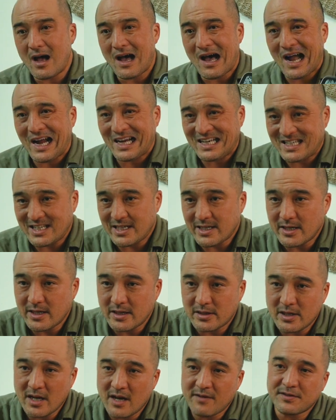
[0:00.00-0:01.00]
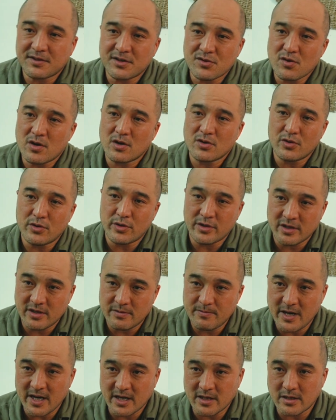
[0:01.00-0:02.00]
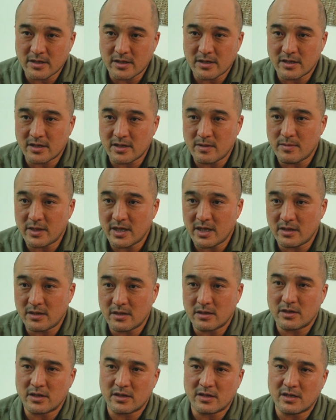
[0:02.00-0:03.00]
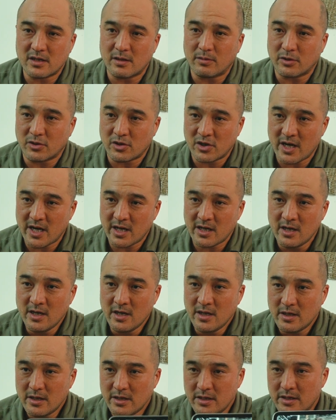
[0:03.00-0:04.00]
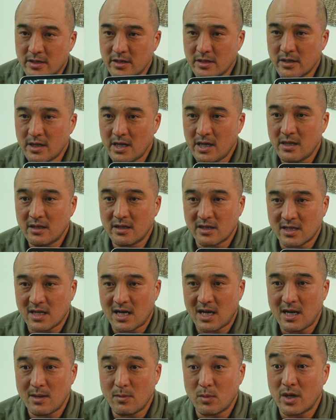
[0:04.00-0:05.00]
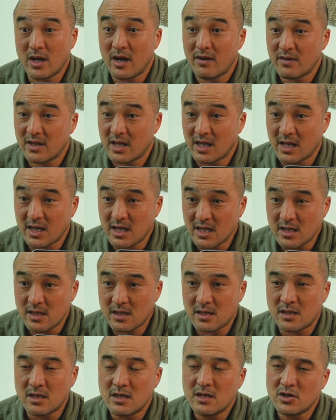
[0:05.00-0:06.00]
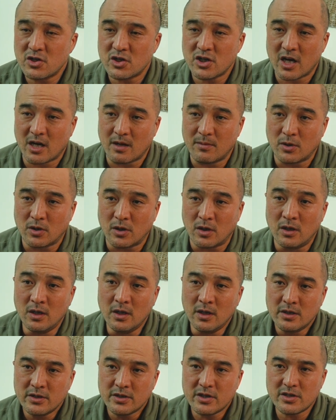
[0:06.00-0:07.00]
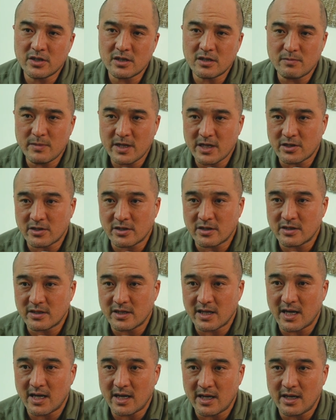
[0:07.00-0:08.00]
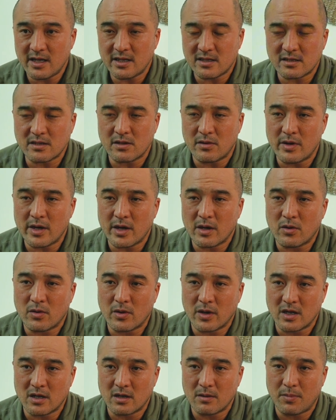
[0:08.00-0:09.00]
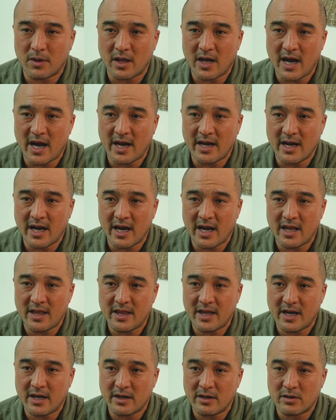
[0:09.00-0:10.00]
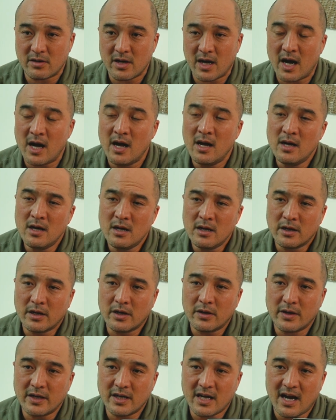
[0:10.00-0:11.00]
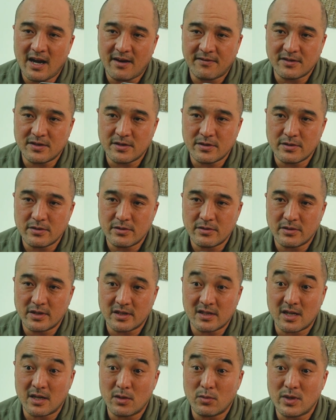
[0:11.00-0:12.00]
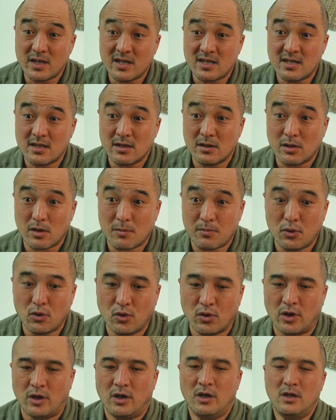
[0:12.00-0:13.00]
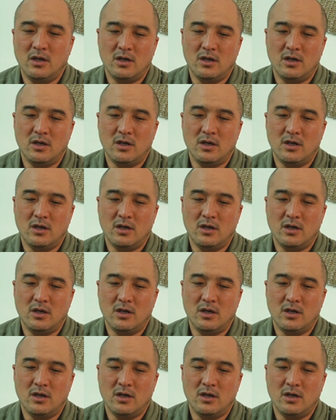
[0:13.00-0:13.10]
idea to have a structural inspector or somebody to just double check during the time when everything is checkable to just make sure that it's going according to plan and that you're not going to have to, let's say, reseal your pool